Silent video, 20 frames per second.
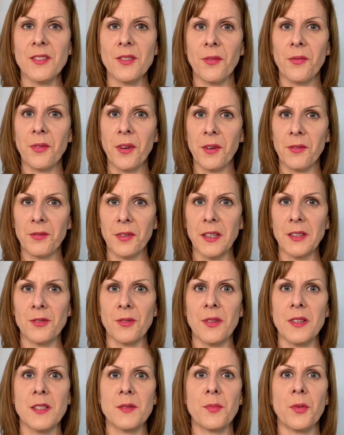So feel free
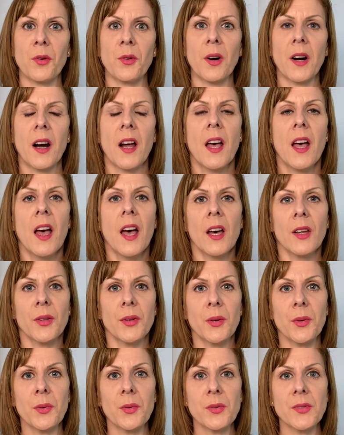to explore
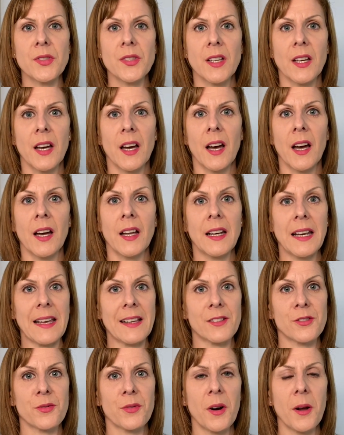those uh,
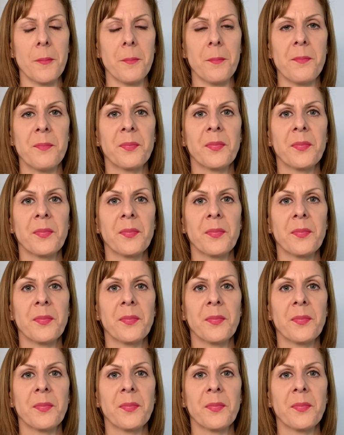later on.